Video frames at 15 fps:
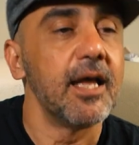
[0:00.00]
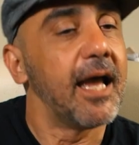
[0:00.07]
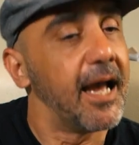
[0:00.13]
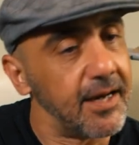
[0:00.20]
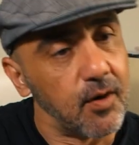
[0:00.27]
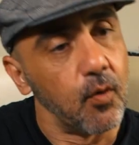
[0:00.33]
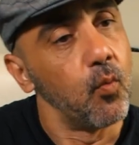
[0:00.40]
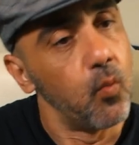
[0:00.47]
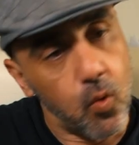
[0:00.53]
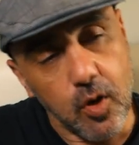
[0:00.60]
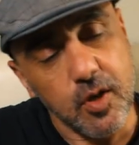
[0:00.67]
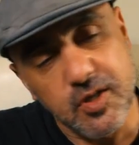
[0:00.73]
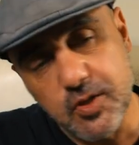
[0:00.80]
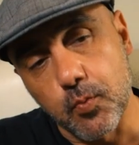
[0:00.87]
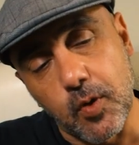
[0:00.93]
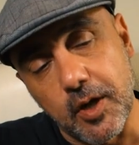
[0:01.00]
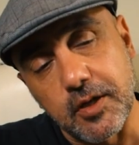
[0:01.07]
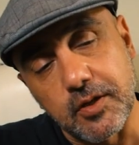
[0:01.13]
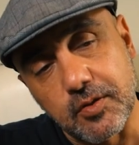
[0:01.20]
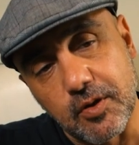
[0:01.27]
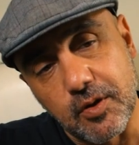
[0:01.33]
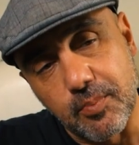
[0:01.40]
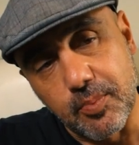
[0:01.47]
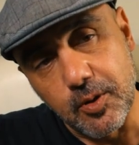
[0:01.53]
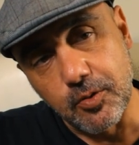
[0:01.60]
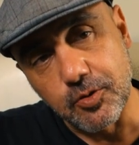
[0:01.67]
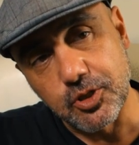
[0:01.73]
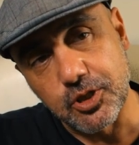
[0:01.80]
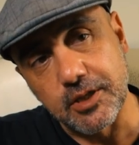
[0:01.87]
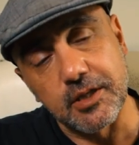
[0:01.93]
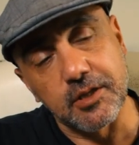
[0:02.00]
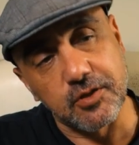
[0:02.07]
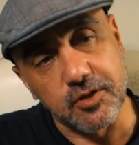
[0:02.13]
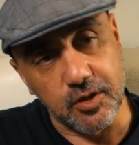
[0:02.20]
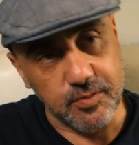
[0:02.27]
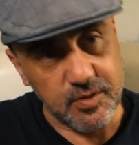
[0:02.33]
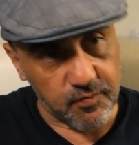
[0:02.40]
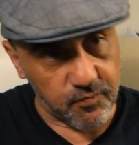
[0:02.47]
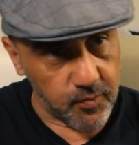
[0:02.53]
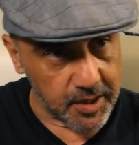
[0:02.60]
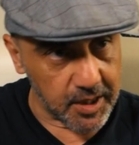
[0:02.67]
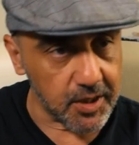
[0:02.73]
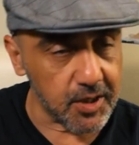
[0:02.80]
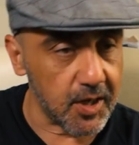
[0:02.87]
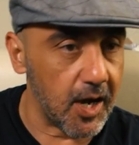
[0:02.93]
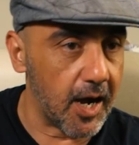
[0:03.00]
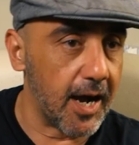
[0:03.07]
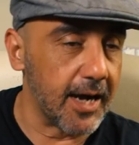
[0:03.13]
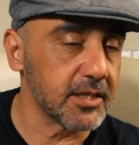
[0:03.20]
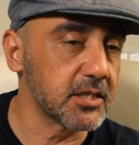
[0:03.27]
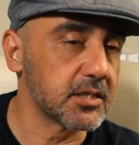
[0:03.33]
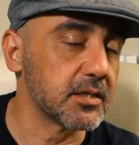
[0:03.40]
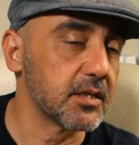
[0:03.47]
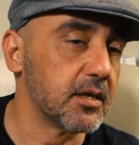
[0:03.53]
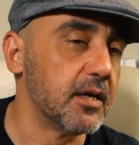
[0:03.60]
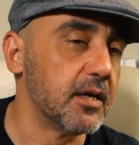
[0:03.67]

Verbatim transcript: and the worst way to approach it in terms of what it cost,